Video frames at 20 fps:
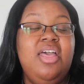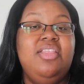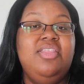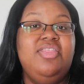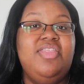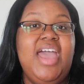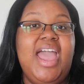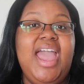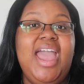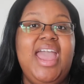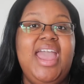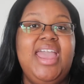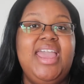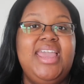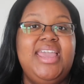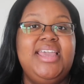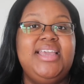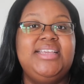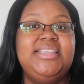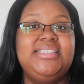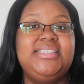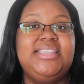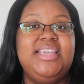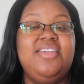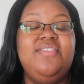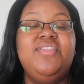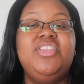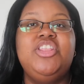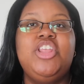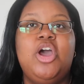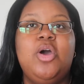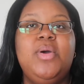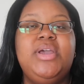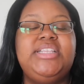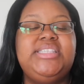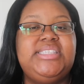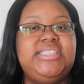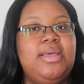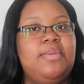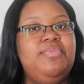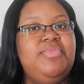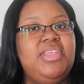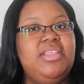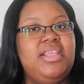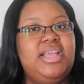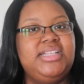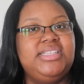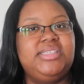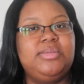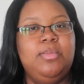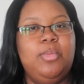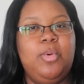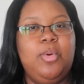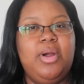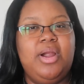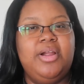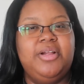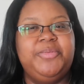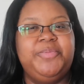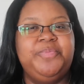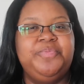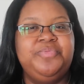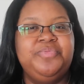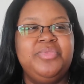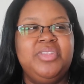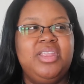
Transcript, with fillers: That is, even though it's something that's more